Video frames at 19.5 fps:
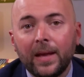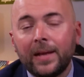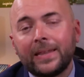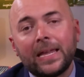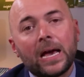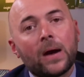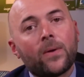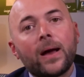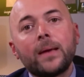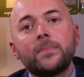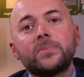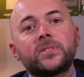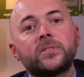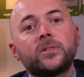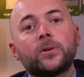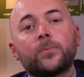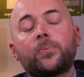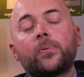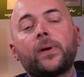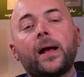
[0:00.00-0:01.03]
Now, I'm
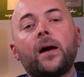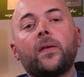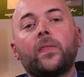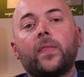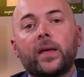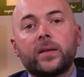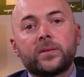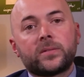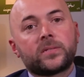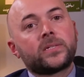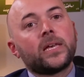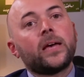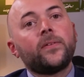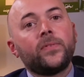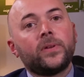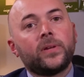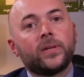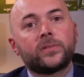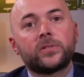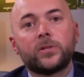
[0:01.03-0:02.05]
still proud that
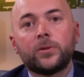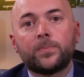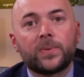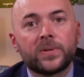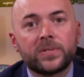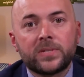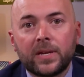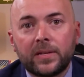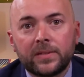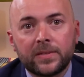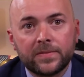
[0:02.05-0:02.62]
72%